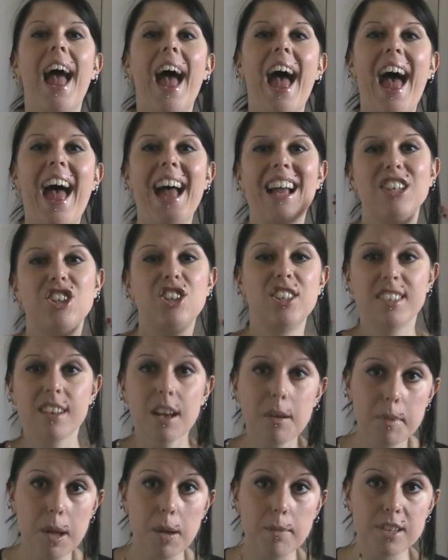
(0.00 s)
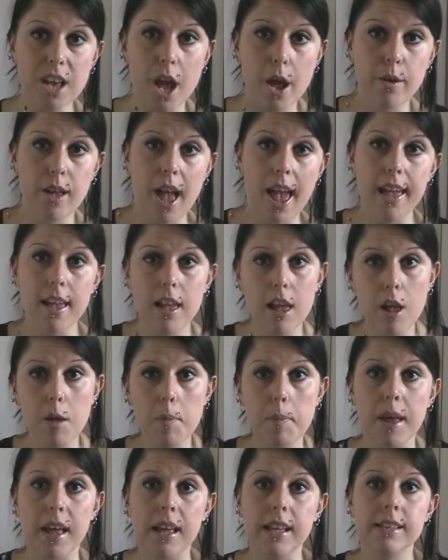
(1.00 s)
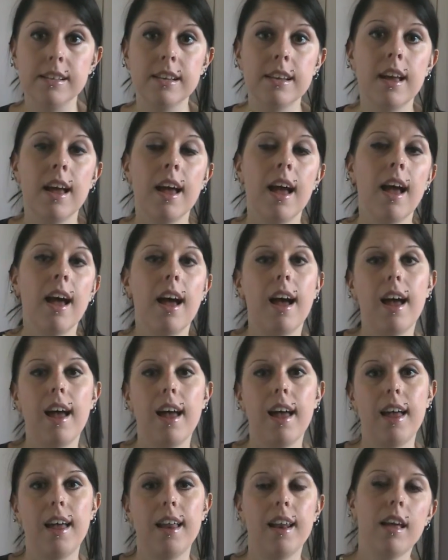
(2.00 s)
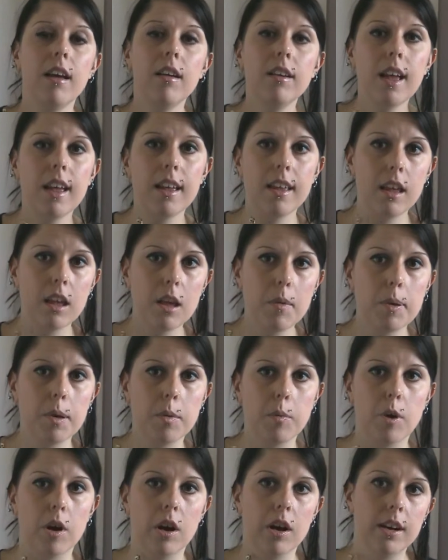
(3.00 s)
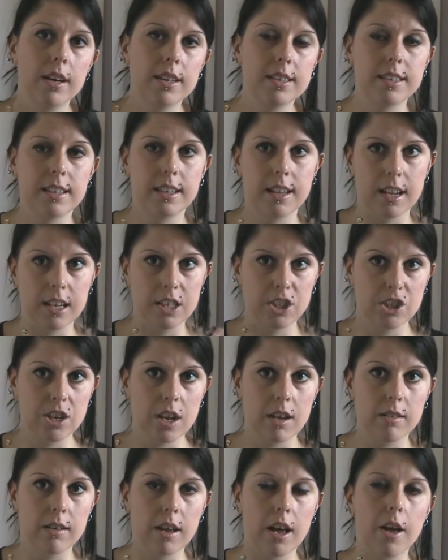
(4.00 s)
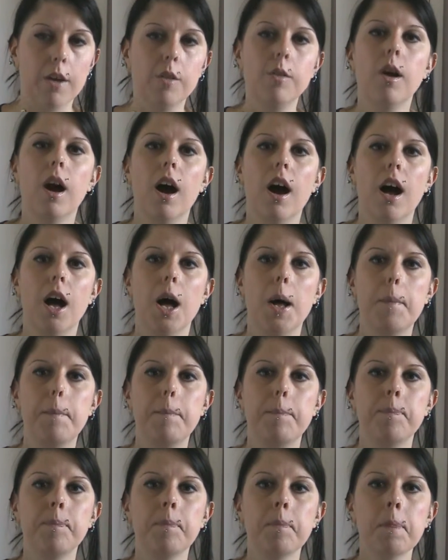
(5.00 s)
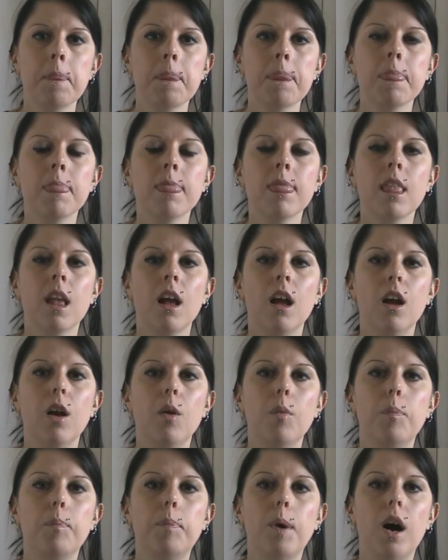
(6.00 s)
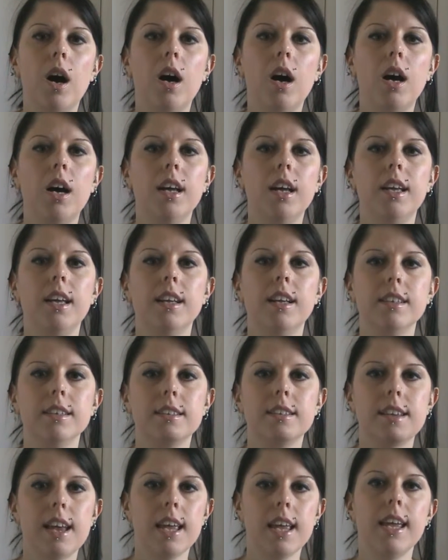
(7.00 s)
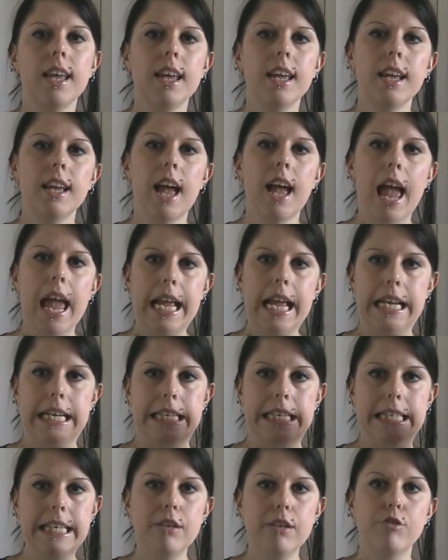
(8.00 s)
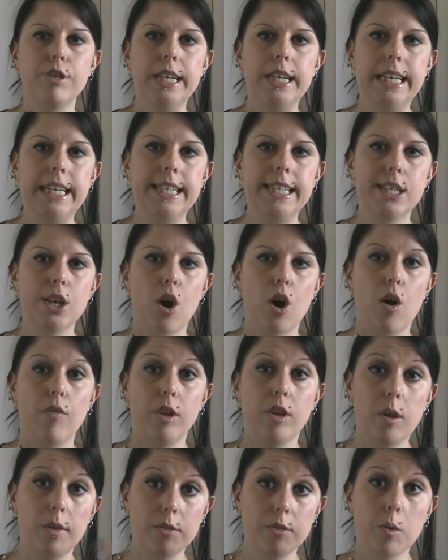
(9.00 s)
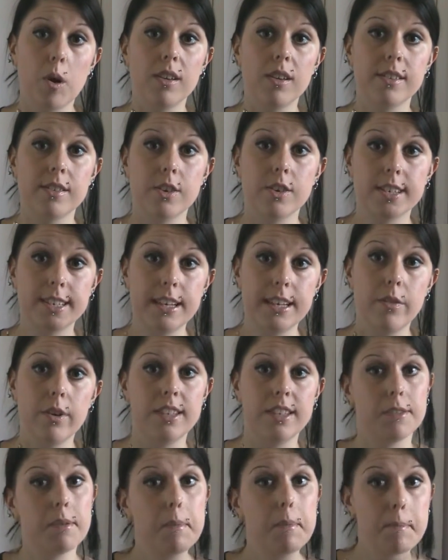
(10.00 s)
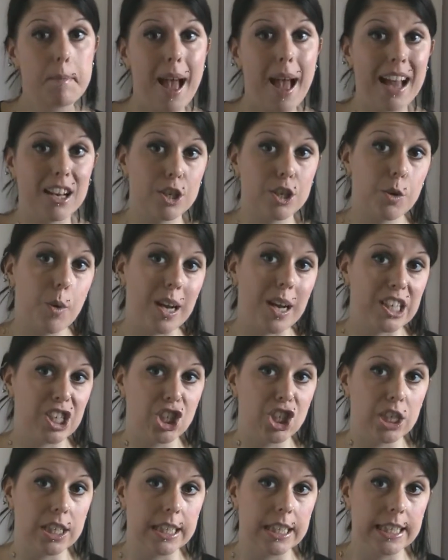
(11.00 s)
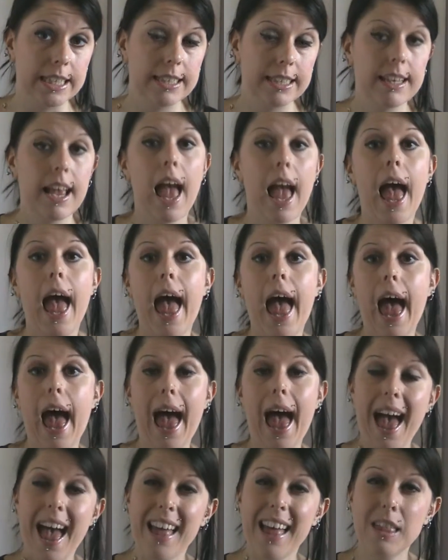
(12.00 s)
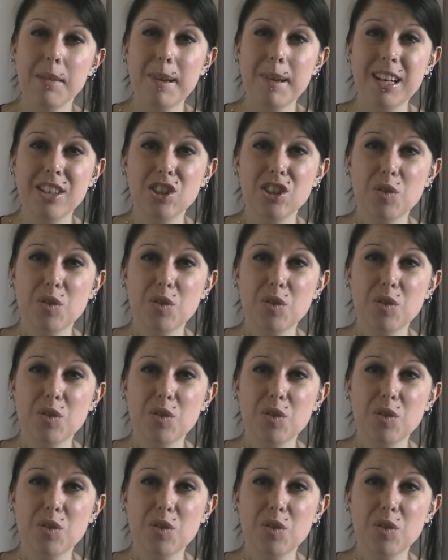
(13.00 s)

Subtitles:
And she signed me up to OkCupid. OkCupid works, in case you don't know, by taking a series of, you have to answer a series of match questions. And the match